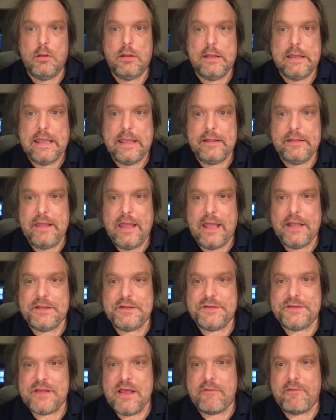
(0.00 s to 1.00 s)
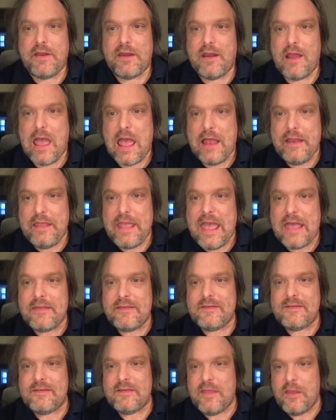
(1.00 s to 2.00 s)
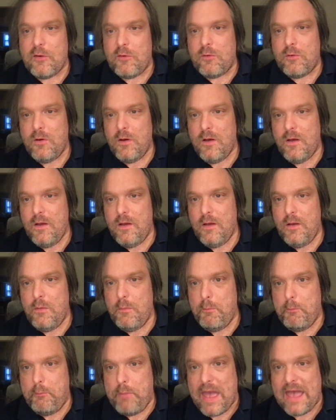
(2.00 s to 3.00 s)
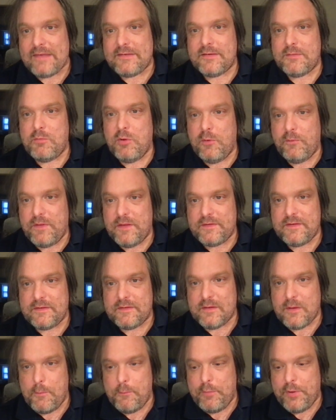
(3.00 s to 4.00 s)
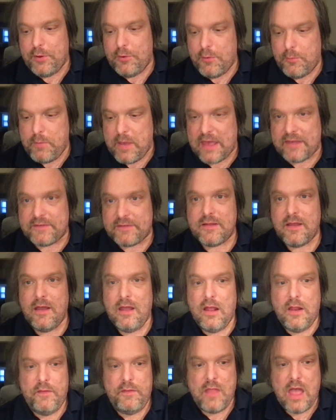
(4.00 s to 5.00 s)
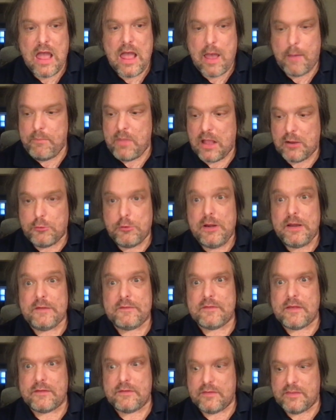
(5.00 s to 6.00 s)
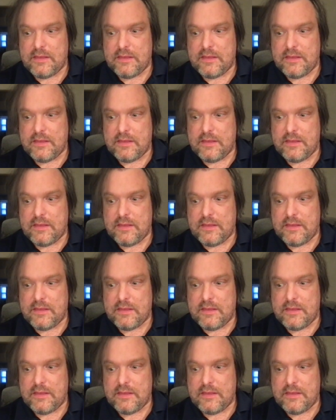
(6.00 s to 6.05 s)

King to h7, and yet it's still best move. This is computer best. I'm not criticizing.